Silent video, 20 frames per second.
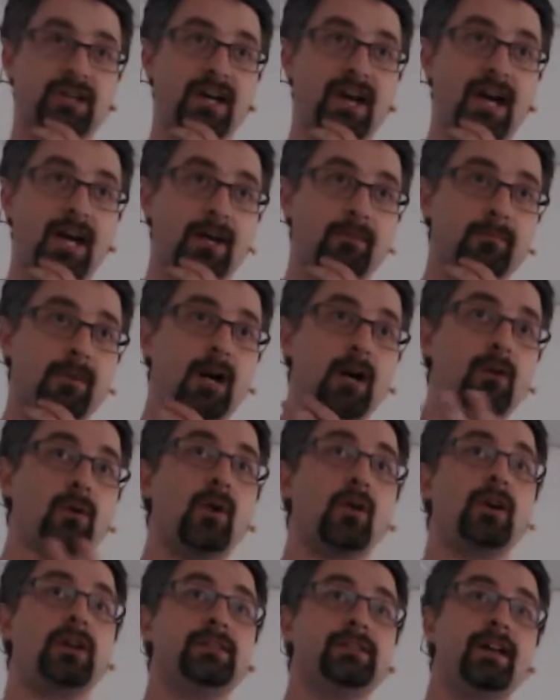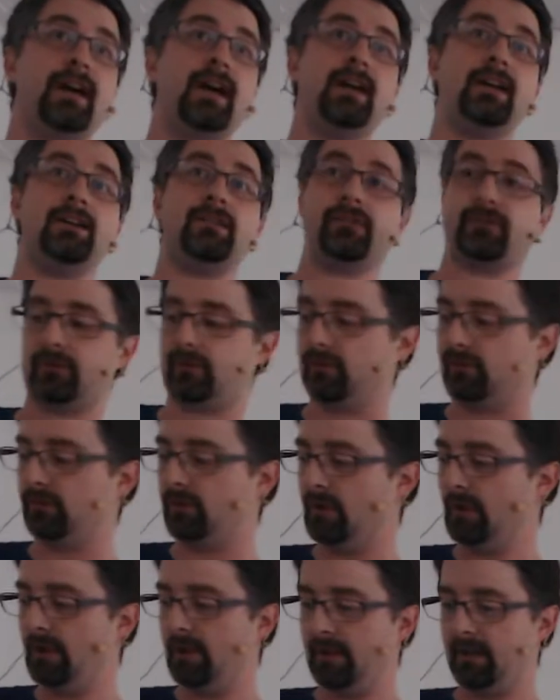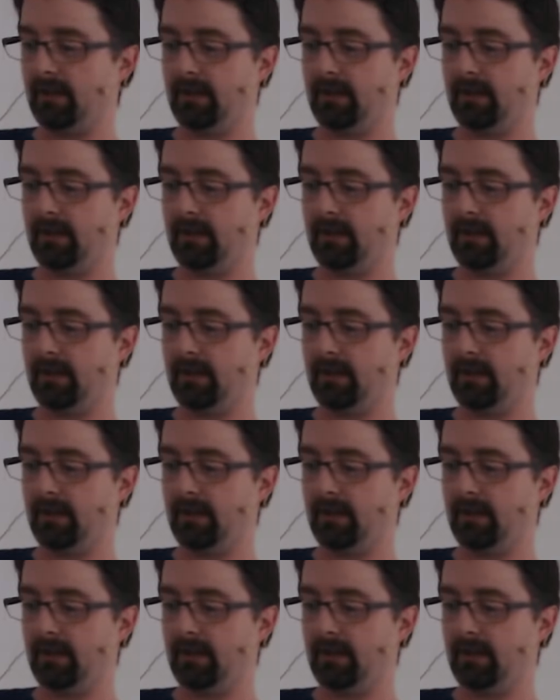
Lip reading: time, how long it takes to